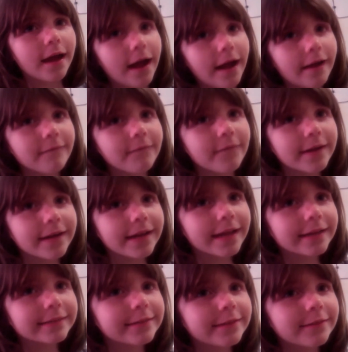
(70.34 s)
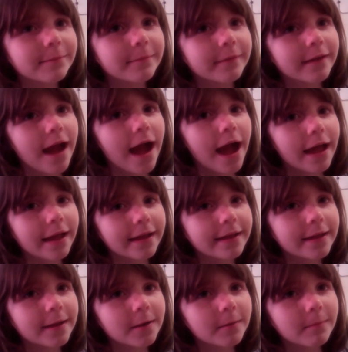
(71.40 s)
I feel like I
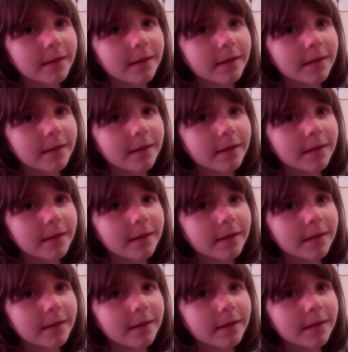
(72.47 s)
kill